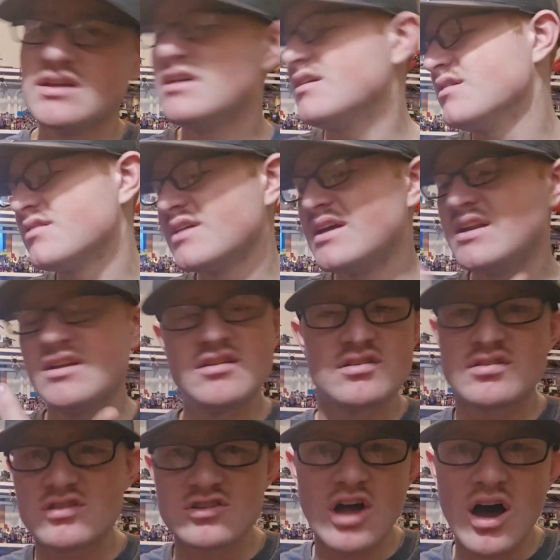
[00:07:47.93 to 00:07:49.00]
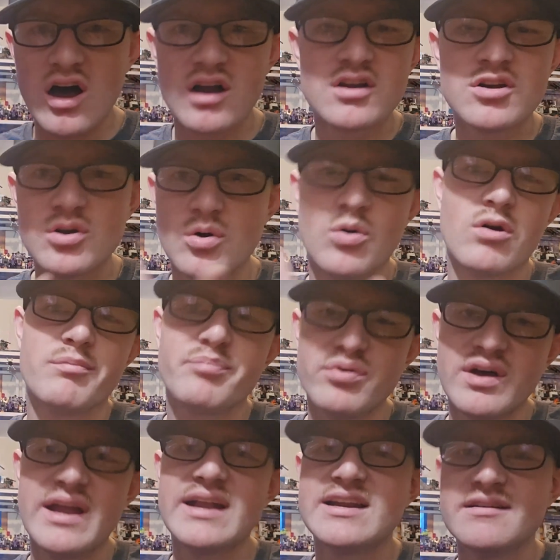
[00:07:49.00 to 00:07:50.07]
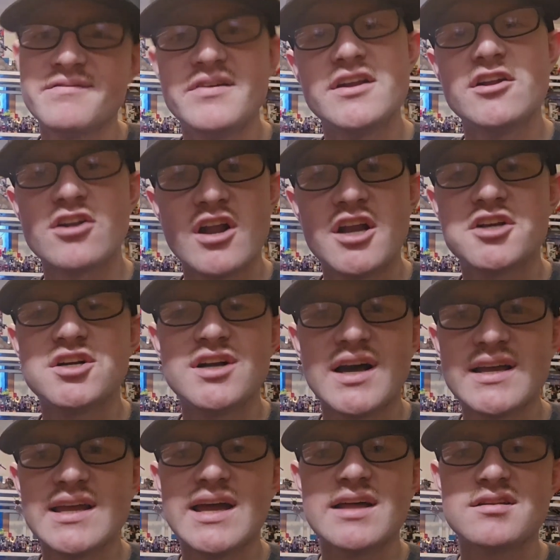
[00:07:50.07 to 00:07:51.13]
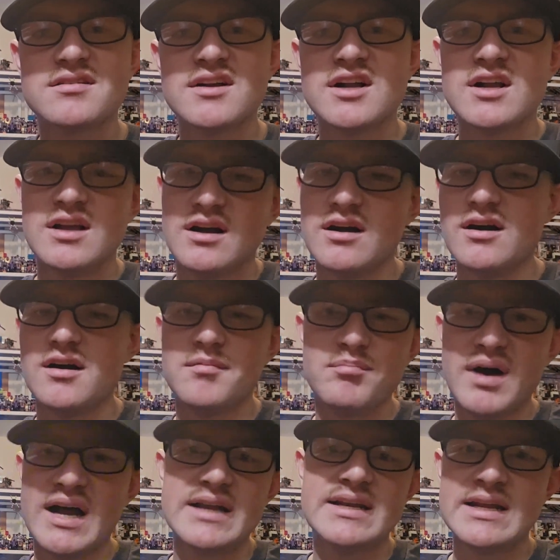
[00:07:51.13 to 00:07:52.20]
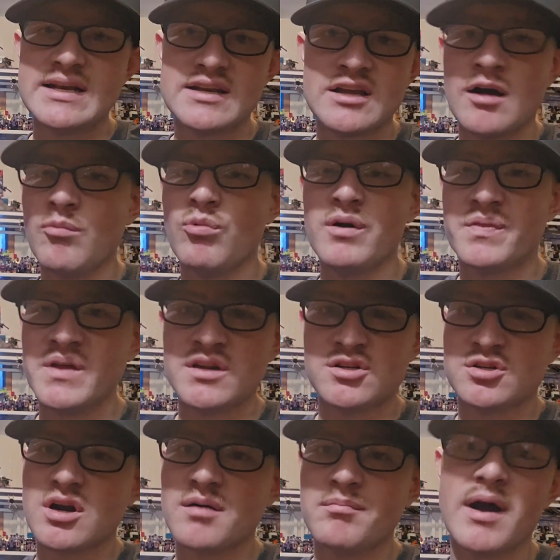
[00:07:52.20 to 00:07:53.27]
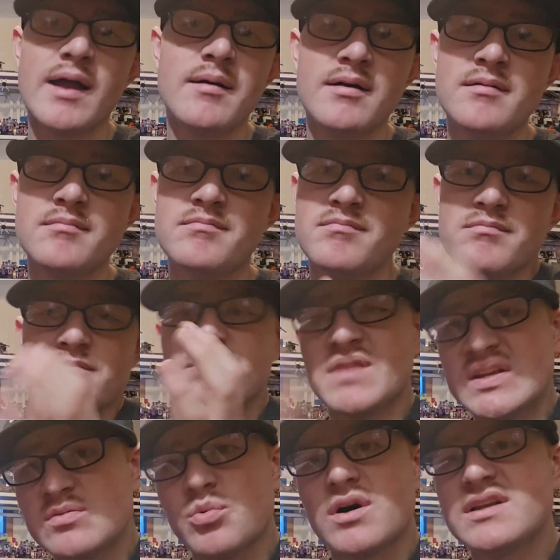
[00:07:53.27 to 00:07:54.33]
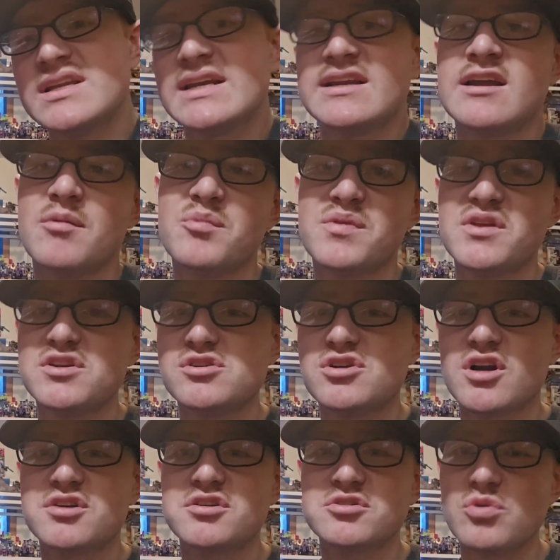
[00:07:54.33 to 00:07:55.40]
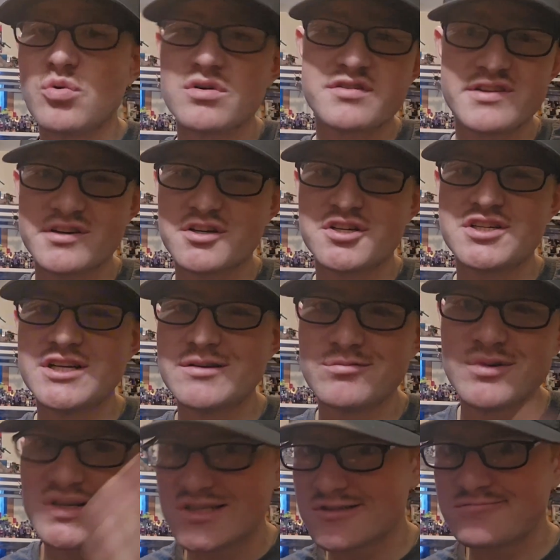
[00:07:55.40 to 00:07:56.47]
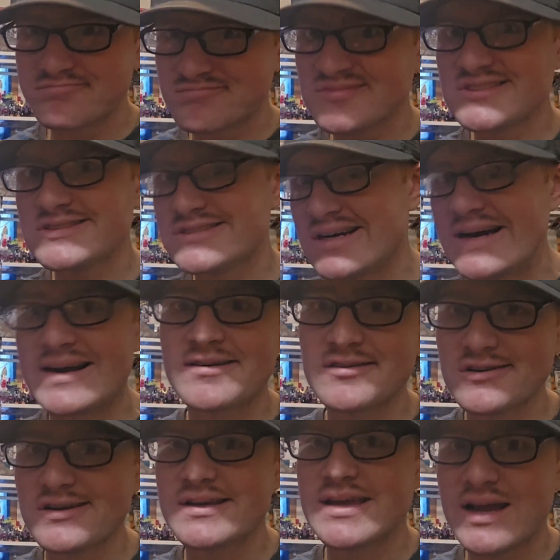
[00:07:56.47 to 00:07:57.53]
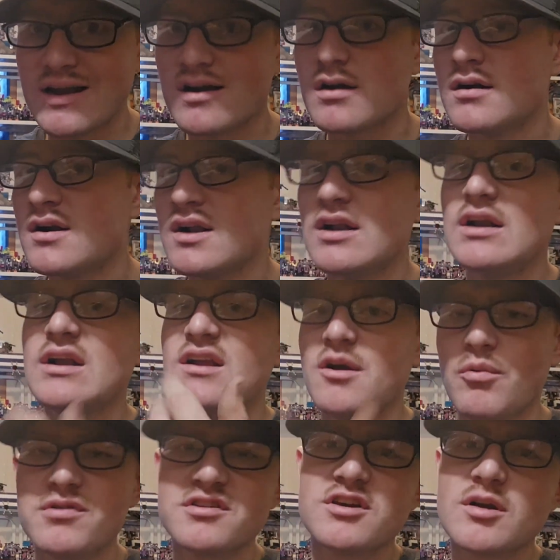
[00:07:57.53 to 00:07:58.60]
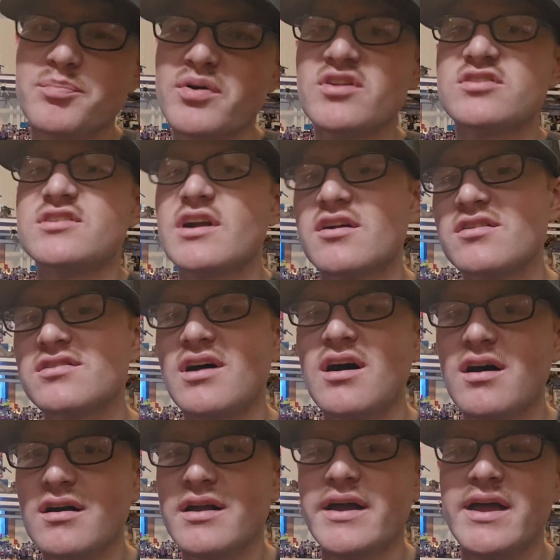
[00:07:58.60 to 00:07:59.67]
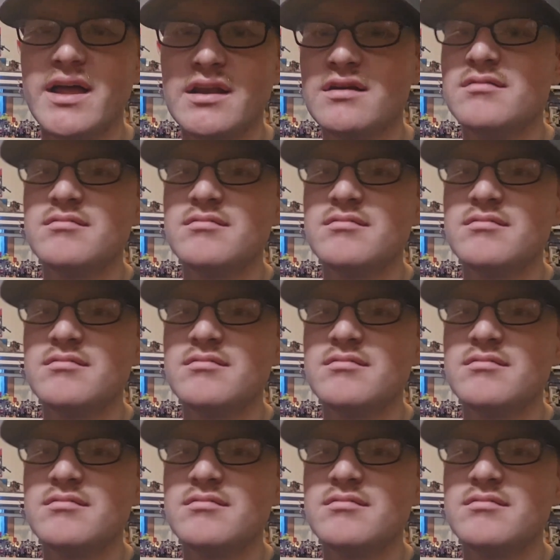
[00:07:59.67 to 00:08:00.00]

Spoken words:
is in his stock or plain configuration, I guess. Mine didn't come with this one didn't come with the instructions or sticker sheet, which I don't really care. Wasn't going to put the stickers on, and